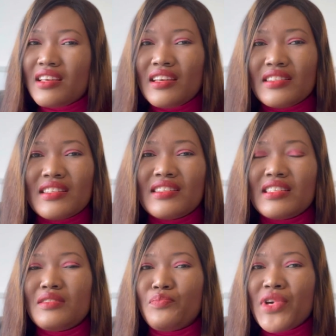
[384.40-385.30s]

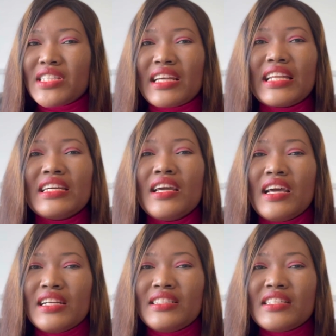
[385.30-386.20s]
etc. Basically,
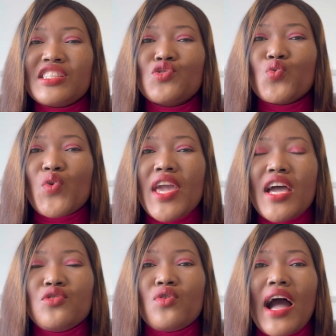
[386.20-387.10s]
this is
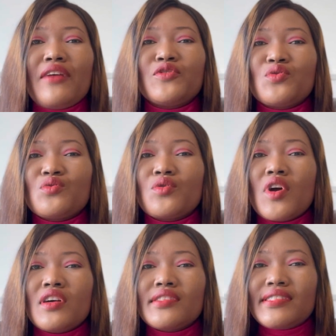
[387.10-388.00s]
where you have to
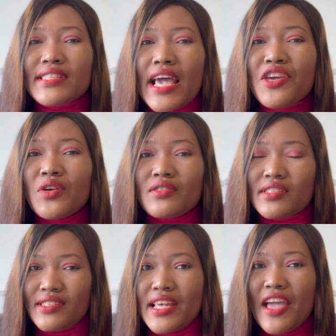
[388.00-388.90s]
sell
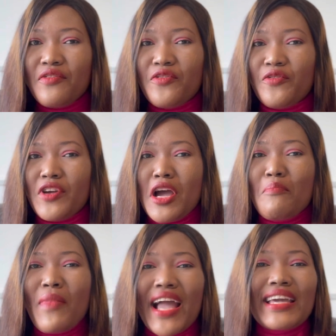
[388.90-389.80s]
yourself,
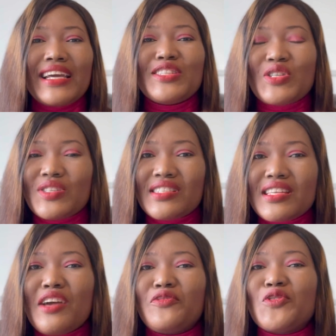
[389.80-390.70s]
market
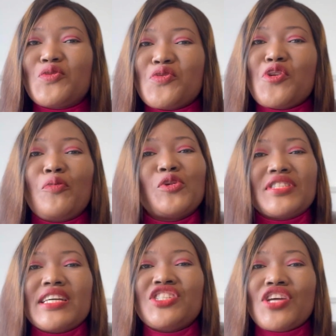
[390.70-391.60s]
yourself to your
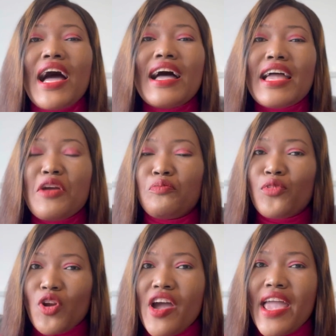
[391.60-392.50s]
potential
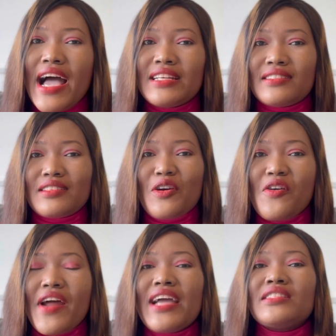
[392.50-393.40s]
employers.
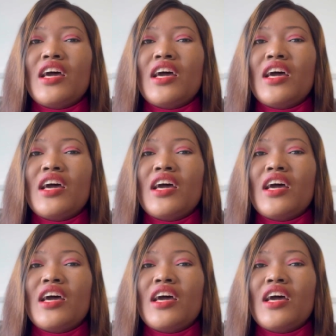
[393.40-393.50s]
All right,